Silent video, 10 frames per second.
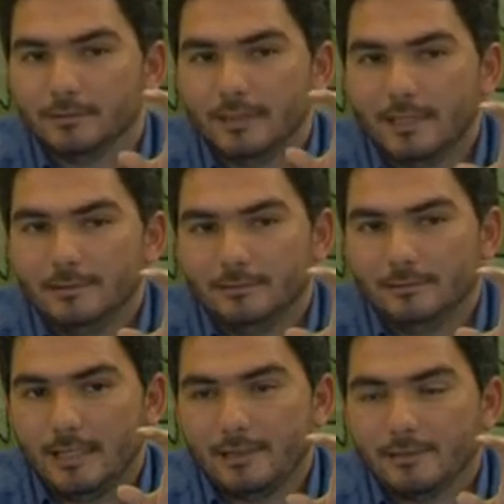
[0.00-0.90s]
That,
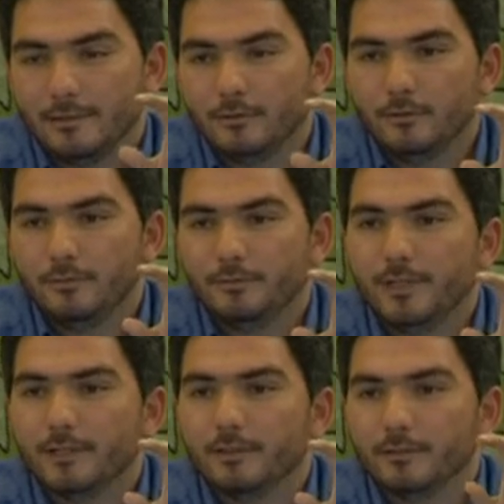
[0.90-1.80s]
that is a good
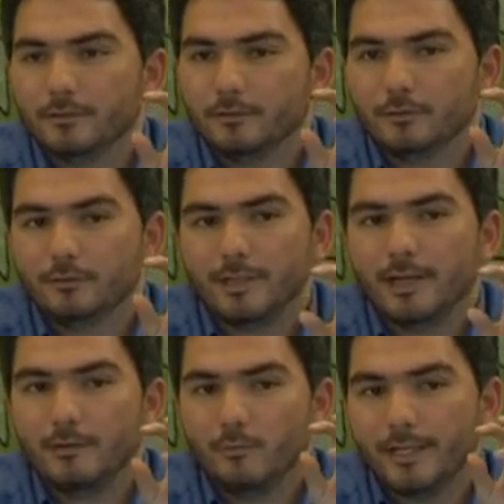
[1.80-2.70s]
figure to
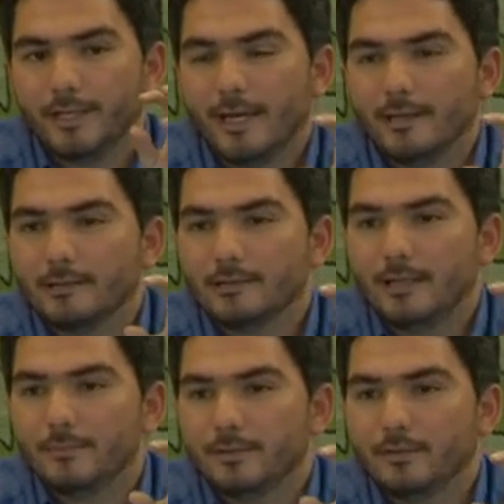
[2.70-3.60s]
say we can
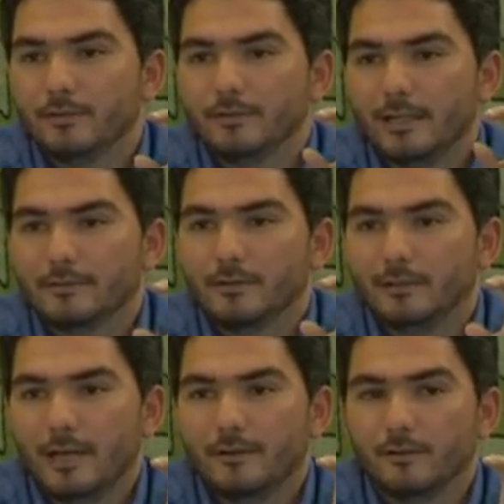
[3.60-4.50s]
accept cereals as
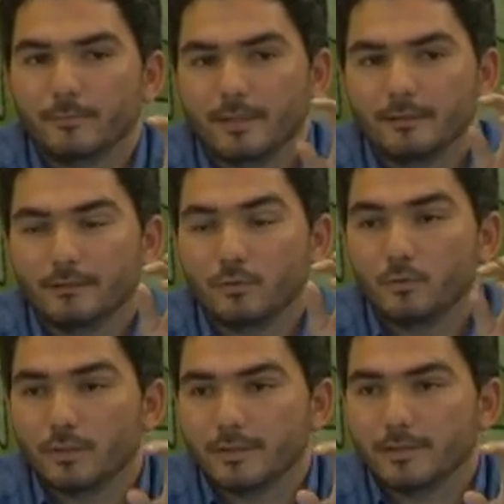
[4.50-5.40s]
collateral because in the
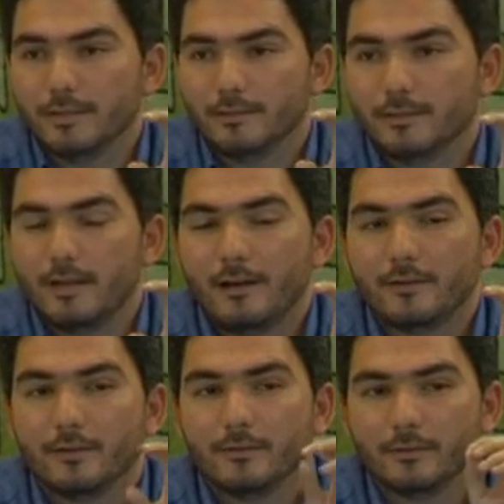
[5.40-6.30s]
worst case
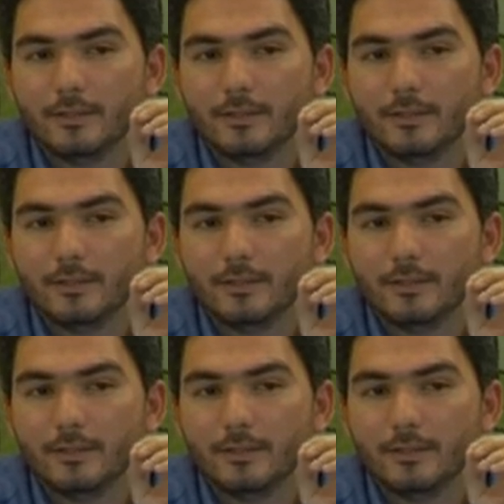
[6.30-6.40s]
scenario,